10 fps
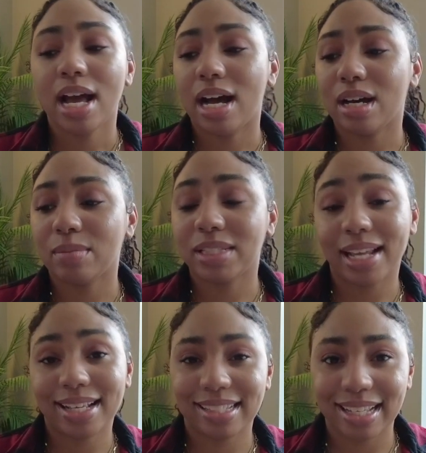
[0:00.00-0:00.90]
Um,
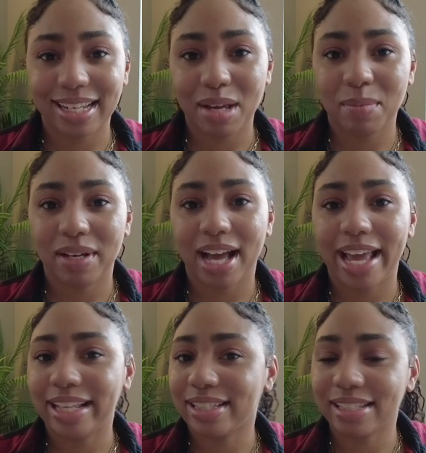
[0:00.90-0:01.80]
today is Sunday, but
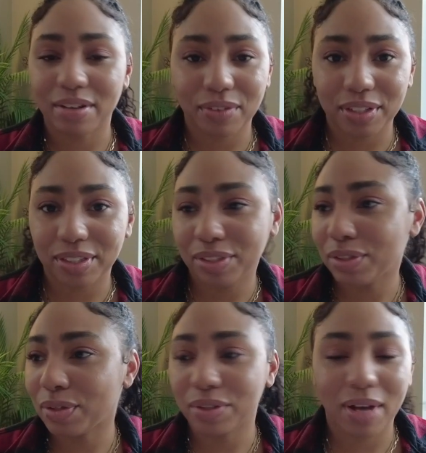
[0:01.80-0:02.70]
it's never, you
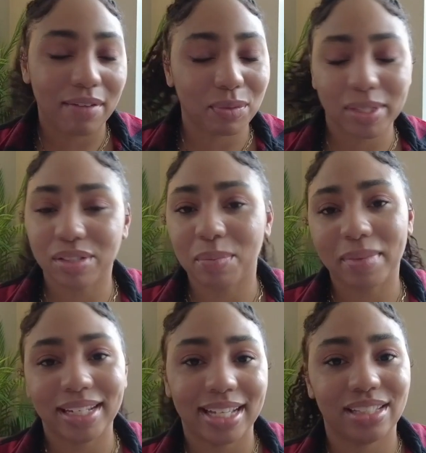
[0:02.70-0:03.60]
know, you don't have to wait till
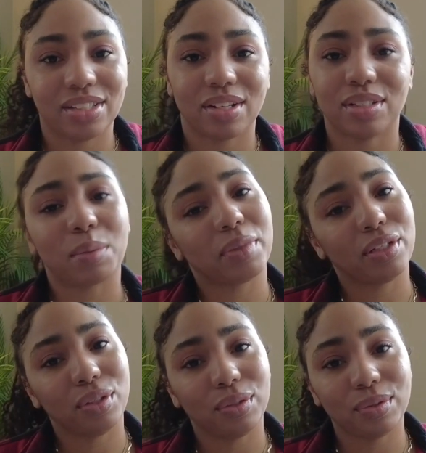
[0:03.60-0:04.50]
Monday to start
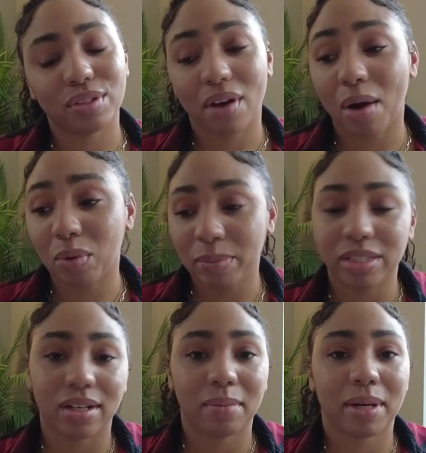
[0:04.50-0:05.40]
something new. So I will be
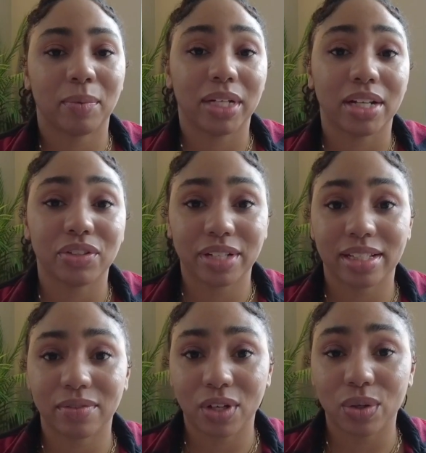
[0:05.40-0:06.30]
starting my 100
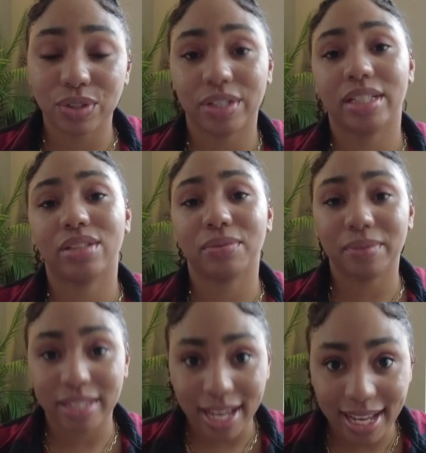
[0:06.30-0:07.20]
days of code journey
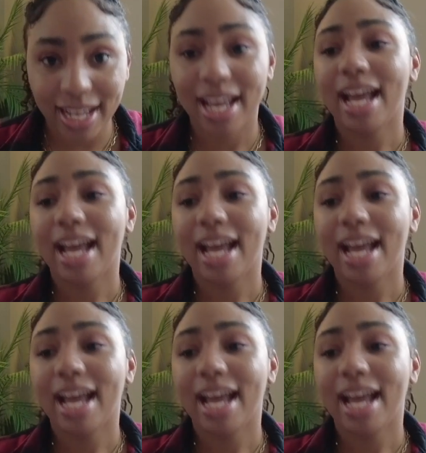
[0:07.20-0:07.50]
today.